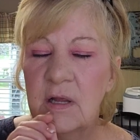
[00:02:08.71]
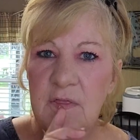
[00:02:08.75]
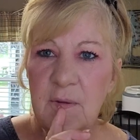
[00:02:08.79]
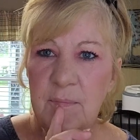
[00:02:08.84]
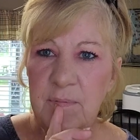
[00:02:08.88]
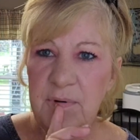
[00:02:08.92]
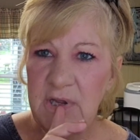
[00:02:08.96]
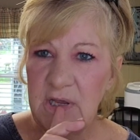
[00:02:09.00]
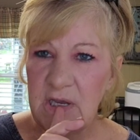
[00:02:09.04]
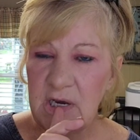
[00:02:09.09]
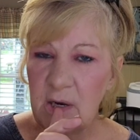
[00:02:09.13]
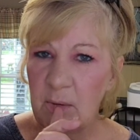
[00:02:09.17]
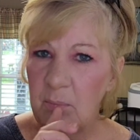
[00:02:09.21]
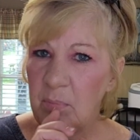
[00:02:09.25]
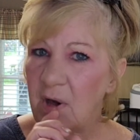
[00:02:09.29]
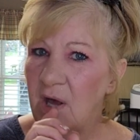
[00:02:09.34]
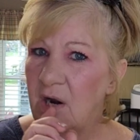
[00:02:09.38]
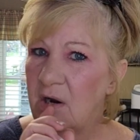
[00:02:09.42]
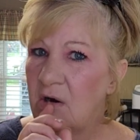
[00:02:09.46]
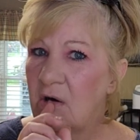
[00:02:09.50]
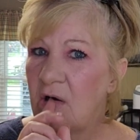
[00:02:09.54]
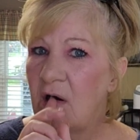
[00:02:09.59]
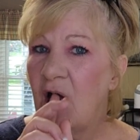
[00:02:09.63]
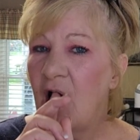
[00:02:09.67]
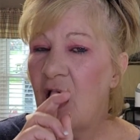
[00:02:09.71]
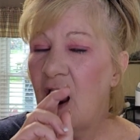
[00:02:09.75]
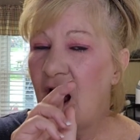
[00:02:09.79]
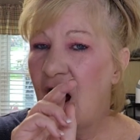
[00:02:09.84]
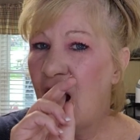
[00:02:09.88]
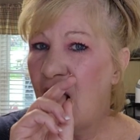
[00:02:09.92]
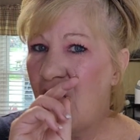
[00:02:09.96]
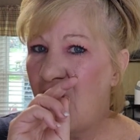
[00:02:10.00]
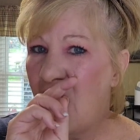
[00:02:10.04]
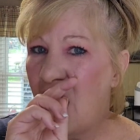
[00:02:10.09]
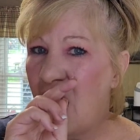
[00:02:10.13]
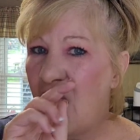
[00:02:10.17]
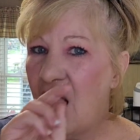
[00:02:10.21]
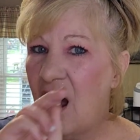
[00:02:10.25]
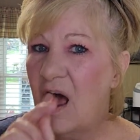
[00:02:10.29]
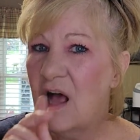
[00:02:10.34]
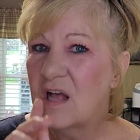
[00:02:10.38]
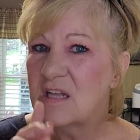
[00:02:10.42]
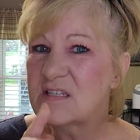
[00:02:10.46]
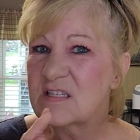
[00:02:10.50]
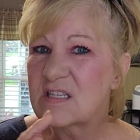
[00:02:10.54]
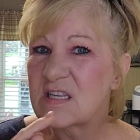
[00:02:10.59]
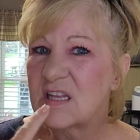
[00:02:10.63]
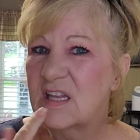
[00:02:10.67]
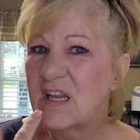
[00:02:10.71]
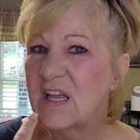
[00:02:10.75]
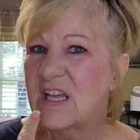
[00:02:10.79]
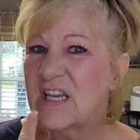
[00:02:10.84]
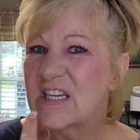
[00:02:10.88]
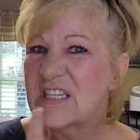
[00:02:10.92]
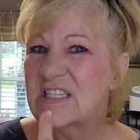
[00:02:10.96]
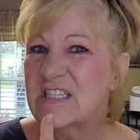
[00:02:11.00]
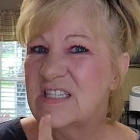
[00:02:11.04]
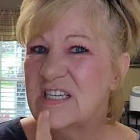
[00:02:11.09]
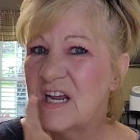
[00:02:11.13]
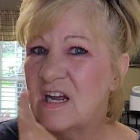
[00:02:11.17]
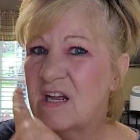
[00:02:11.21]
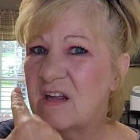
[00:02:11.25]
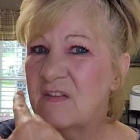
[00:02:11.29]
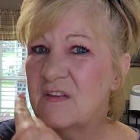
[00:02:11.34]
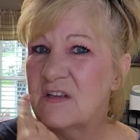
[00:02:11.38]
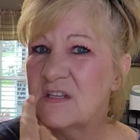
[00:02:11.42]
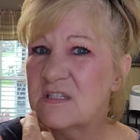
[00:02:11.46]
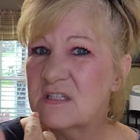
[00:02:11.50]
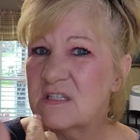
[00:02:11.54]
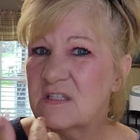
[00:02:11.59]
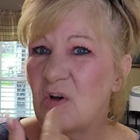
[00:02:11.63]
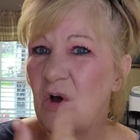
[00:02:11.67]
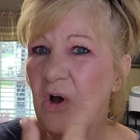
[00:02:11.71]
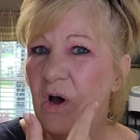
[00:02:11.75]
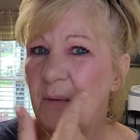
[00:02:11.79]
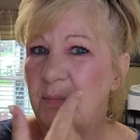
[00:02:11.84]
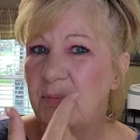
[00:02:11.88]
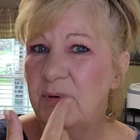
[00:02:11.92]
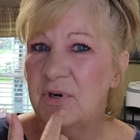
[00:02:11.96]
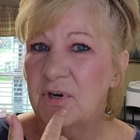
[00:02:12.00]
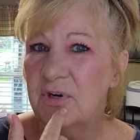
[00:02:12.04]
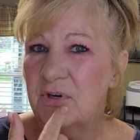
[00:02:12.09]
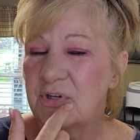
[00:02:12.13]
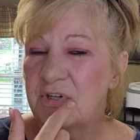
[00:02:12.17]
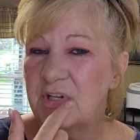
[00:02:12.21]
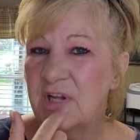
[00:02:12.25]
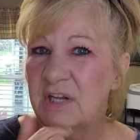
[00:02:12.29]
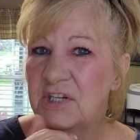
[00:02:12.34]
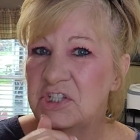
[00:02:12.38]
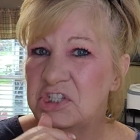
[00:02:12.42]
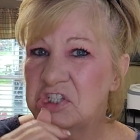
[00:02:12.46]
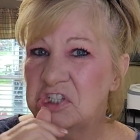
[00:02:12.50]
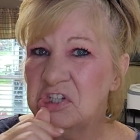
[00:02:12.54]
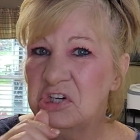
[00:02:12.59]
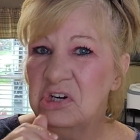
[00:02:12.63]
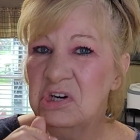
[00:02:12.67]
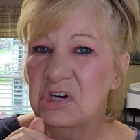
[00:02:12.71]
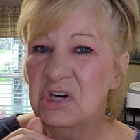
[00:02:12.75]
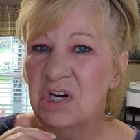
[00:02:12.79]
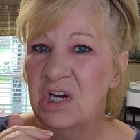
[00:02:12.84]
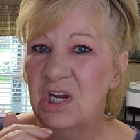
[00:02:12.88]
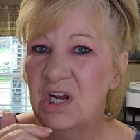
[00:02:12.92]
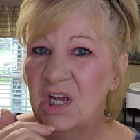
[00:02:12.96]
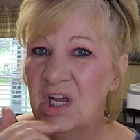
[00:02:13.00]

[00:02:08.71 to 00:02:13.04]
The peanut butter slicks down the top of your denture,